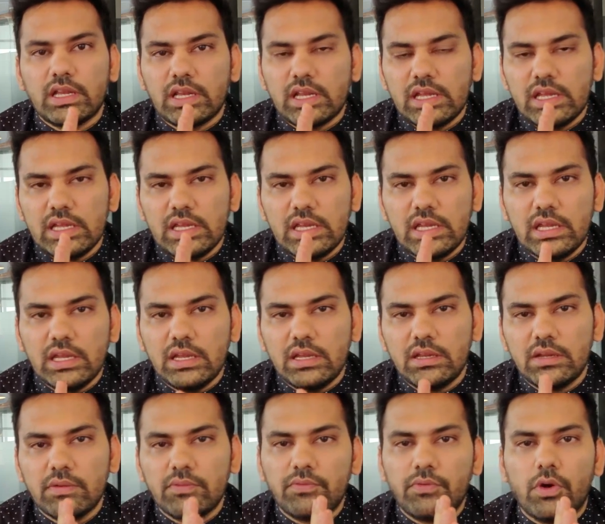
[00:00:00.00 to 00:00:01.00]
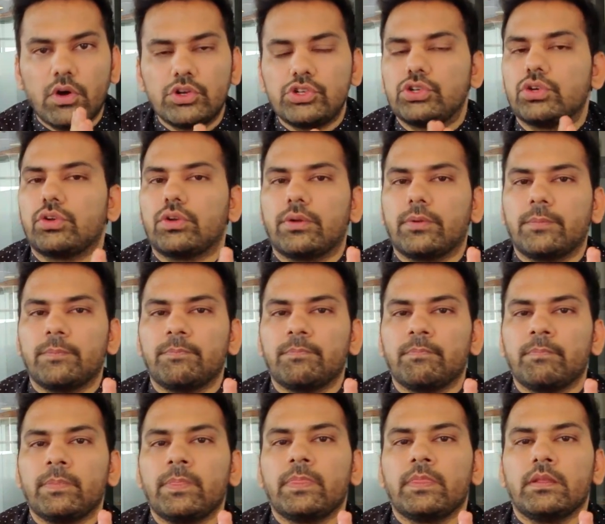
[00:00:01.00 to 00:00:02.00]
clean it for sure.
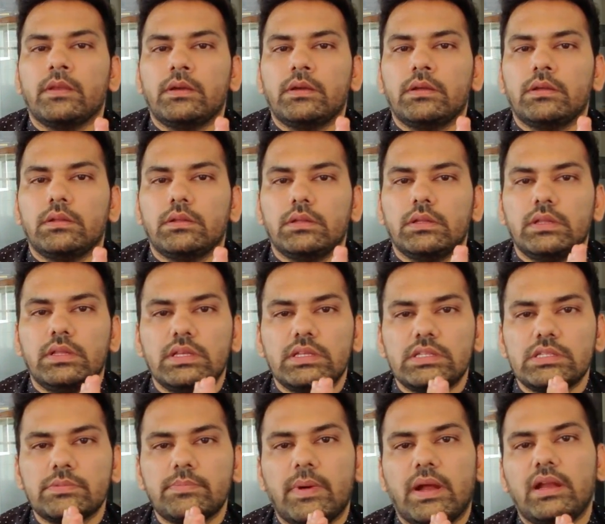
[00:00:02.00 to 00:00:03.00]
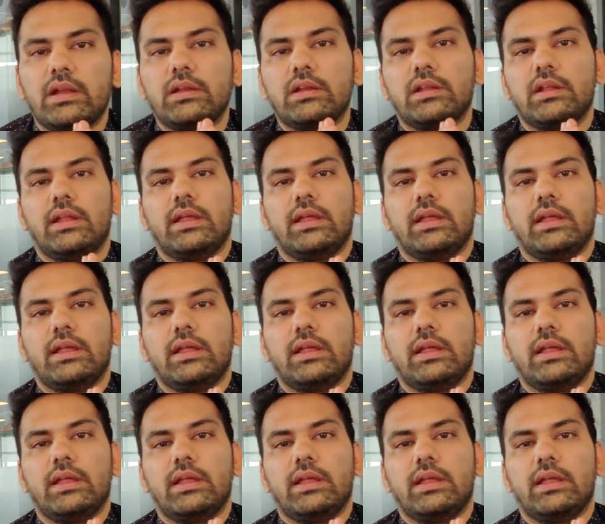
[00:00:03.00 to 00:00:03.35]
This is mandatory.